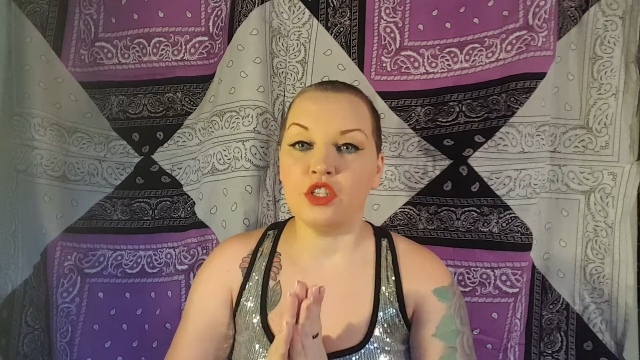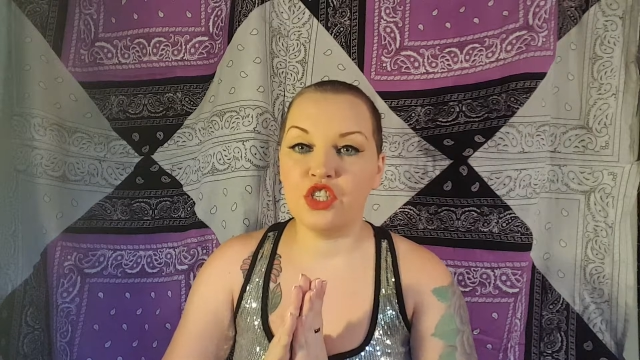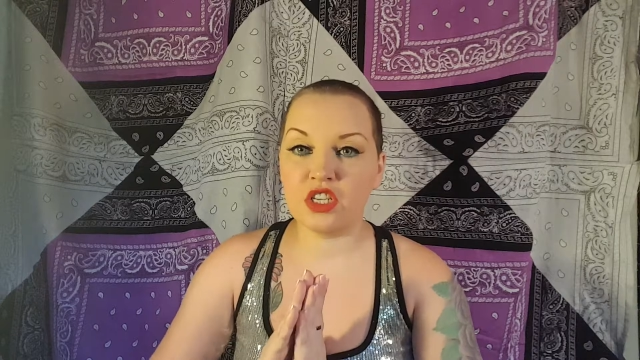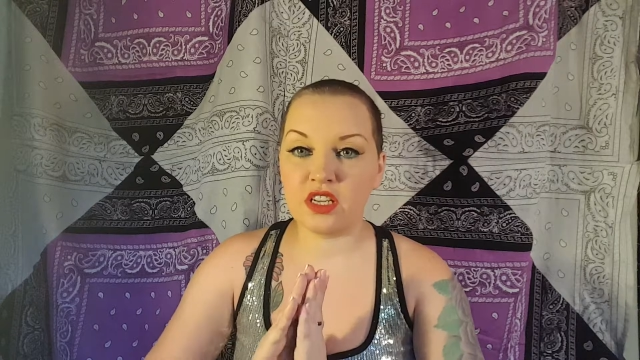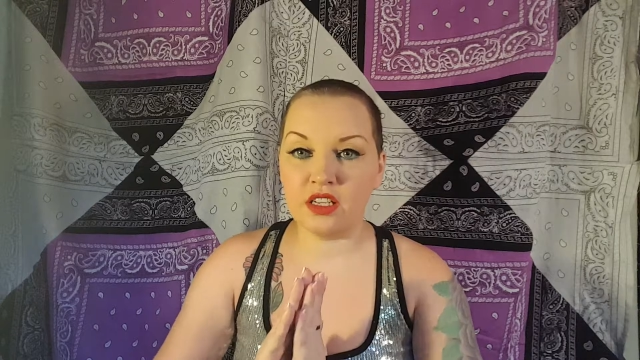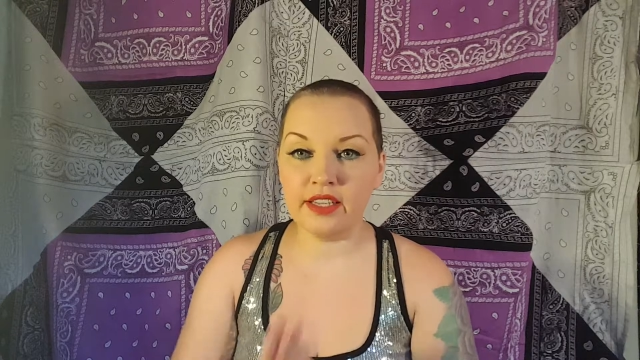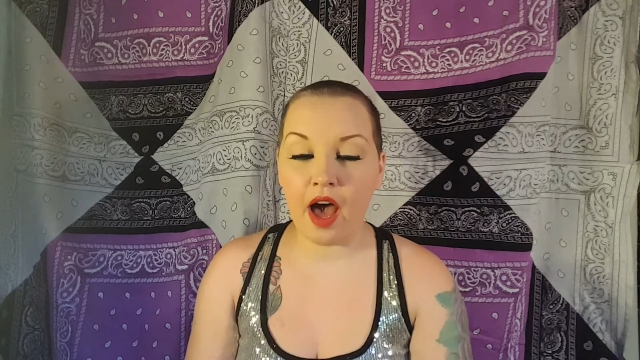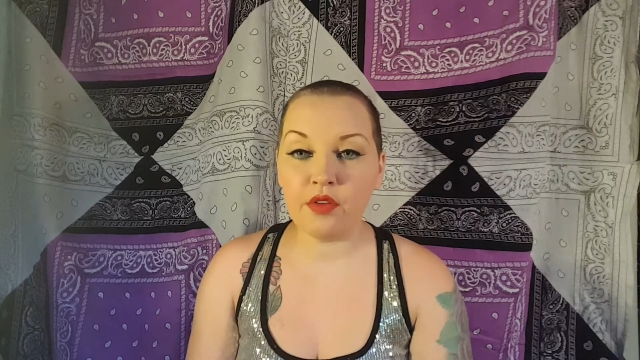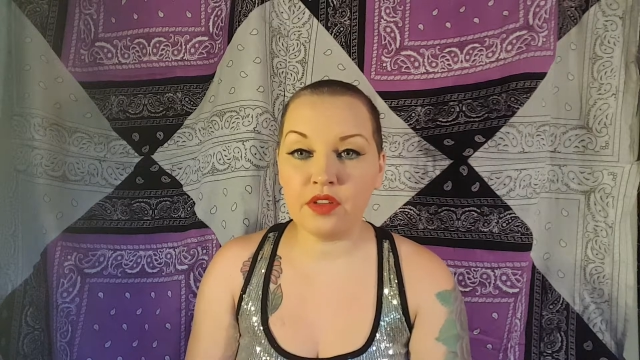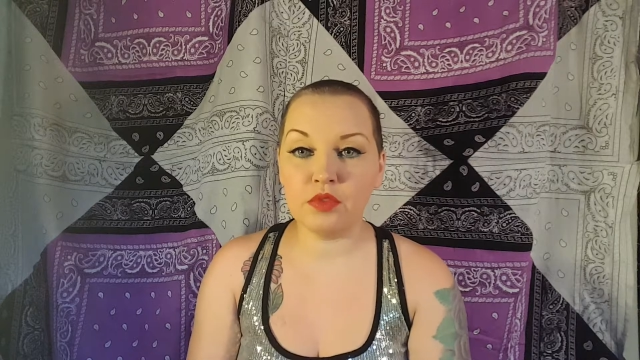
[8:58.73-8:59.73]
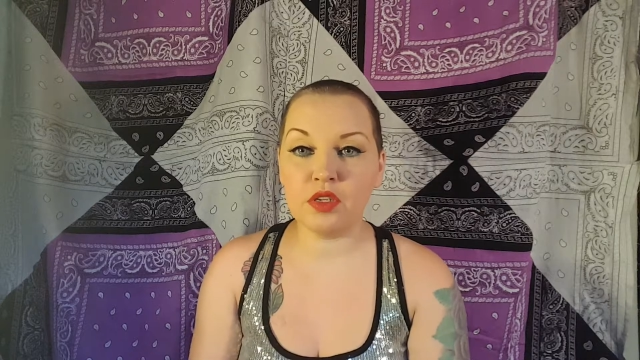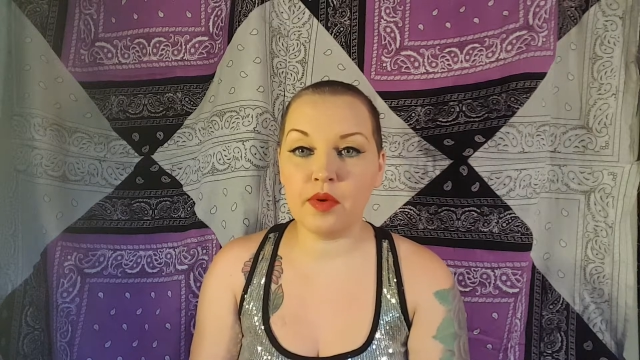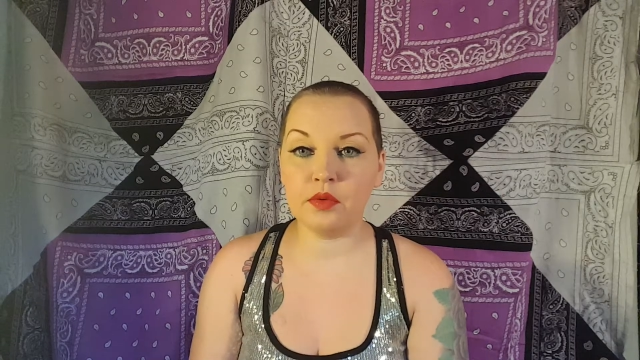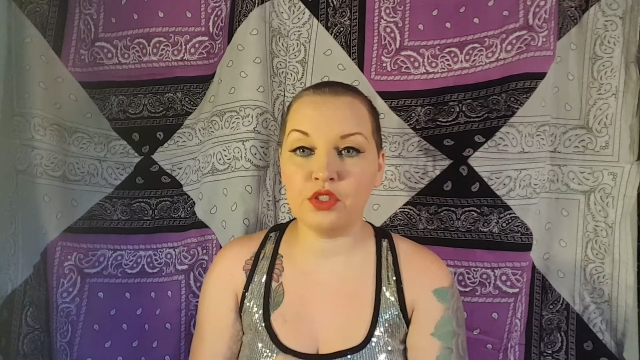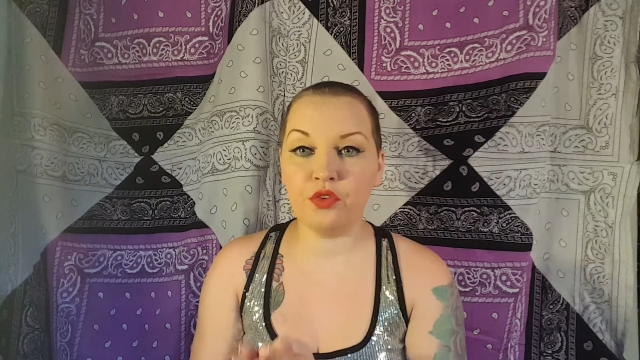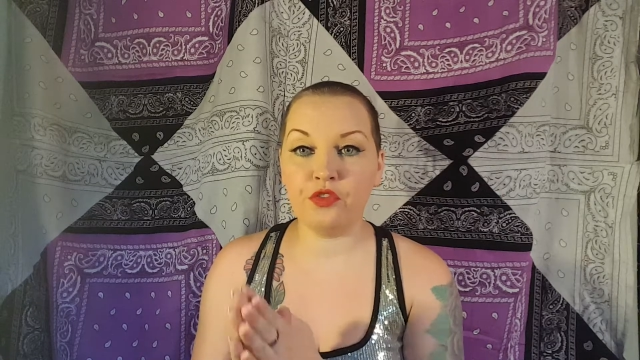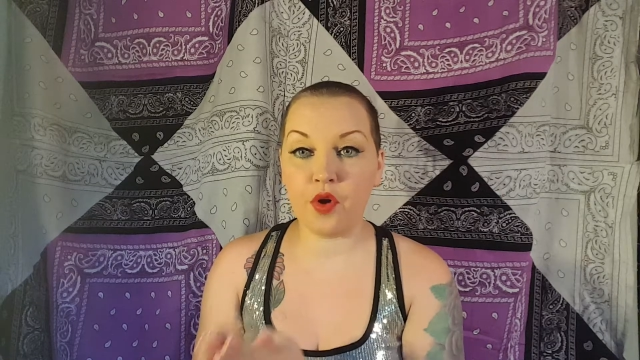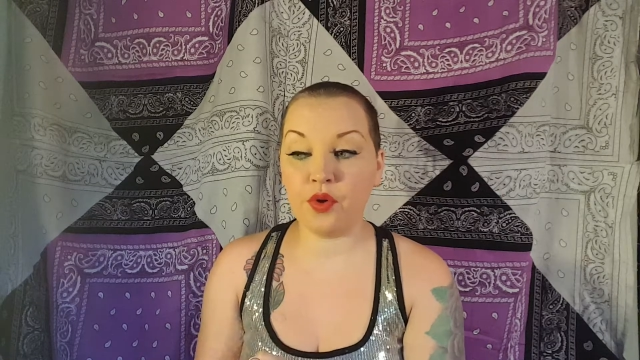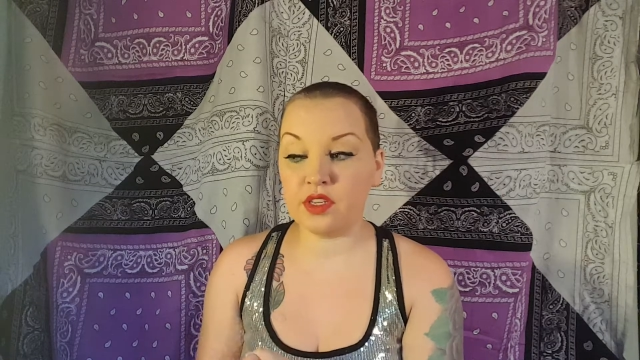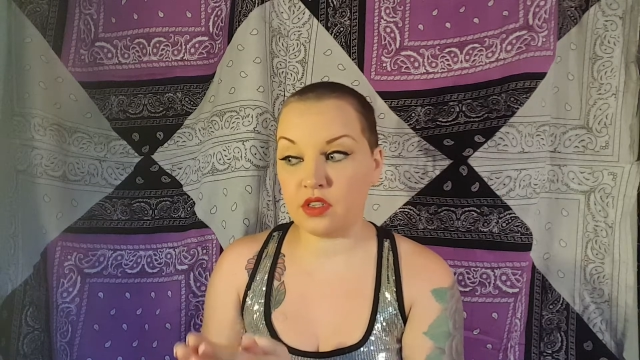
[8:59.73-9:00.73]
just allow them to be able to
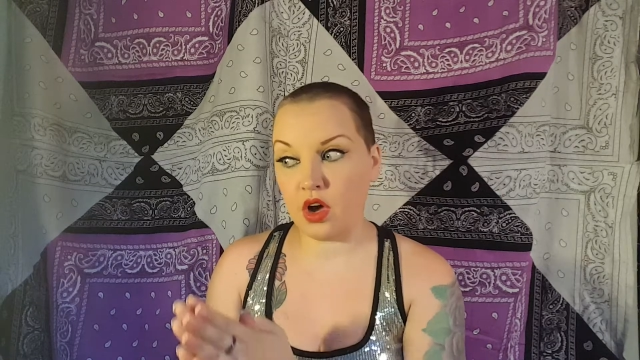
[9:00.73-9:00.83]
focus